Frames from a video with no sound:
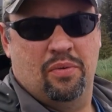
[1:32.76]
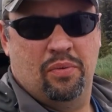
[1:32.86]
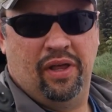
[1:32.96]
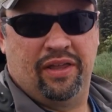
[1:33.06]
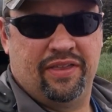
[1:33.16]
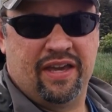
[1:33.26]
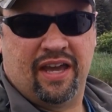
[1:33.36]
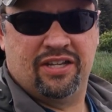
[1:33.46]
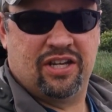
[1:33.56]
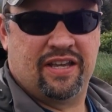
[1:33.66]
Well, I think
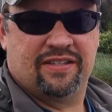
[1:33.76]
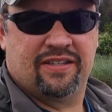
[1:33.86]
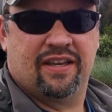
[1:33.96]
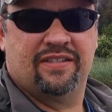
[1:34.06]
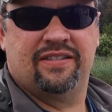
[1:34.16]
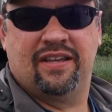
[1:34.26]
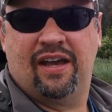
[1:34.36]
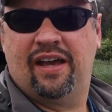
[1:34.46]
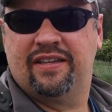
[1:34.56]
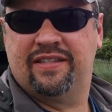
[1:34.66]
I jinxed us.
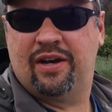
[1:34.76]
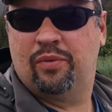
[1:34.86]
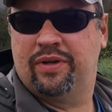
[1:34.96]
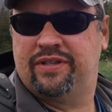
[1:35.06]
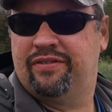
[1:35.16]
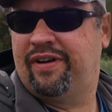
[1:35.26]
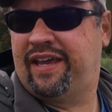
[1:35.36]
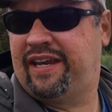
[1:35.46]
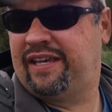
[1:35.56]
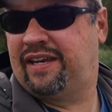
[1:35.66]
Uh, I said it wasn't
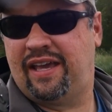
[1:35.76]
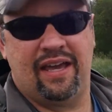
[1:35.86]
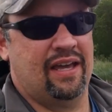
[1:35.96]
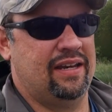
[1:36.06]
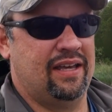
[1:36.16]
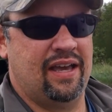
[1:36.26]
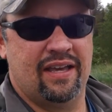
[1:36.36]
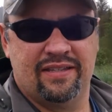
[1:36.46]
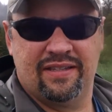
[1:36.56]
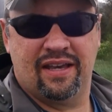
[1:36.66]
raining, and it
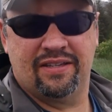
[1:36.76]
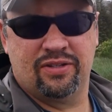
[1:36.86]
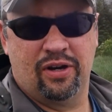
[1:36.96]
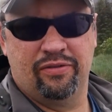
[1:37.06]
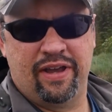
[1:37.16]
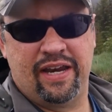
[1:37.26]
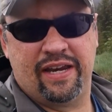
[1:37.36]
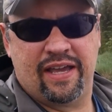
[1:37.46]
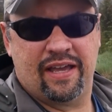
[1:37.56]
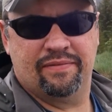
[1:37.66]
has uh, started
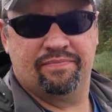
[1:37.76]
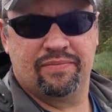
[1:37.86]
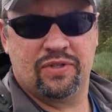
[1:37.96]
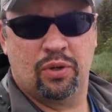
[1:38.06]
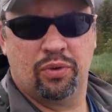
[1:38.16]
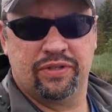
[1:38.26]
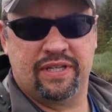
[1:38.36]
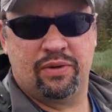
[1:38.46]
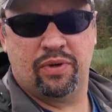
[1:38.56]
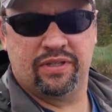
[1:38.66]
raining again. So we'll
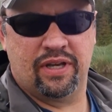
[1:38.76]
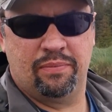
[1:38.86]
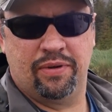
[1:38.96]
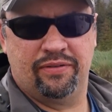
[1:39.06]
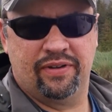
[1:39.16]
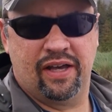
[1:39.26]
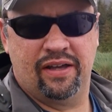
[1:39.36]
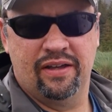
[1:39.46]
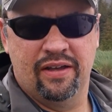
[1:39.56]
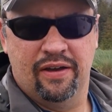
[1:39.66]
see what type of uh,
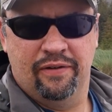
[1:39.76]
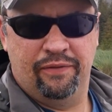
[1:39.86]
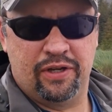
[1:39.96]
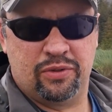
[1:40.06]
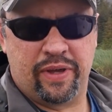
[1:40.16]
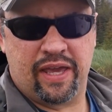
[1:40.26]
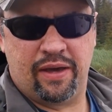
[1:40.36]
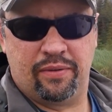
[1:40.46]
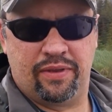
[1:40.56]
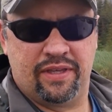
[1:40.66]
footage we can
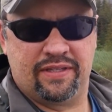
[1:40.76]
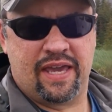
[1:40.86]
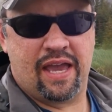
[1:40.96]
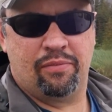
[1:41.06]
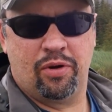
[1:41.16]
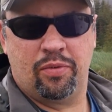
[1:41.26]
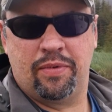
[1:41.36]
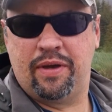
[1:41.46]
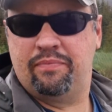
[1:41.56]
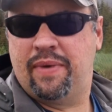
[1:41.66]
get with this camera.
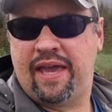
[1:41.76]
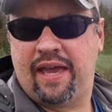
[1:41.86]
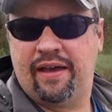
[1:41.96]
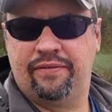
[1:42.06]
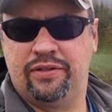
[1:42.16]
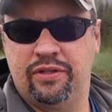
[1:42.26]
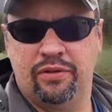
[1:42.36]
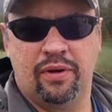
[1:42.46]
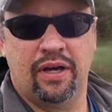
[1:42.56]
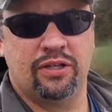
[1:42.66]
We may have
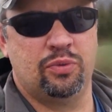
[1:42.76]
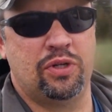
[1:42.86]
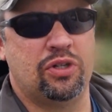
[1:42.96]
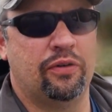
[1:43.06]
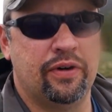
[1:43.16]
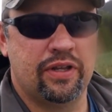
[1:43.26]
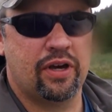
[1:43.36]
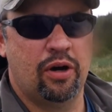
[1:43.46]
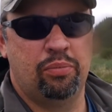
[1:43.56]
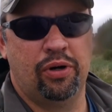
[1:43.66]
to switch over to the
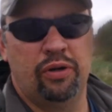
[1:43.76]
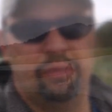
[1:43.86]
GoPro.